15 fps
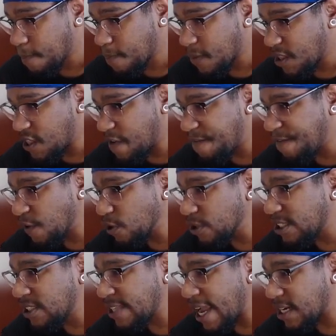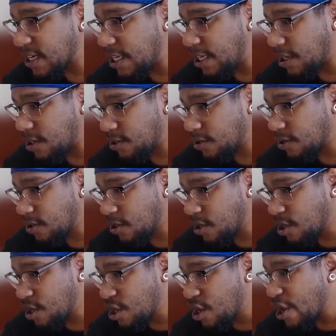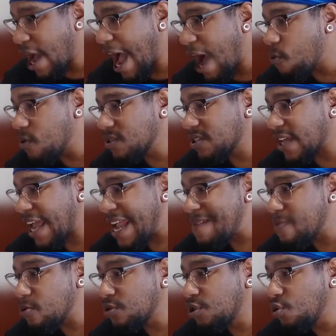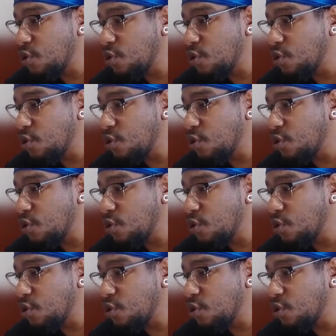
the first technique, I was able to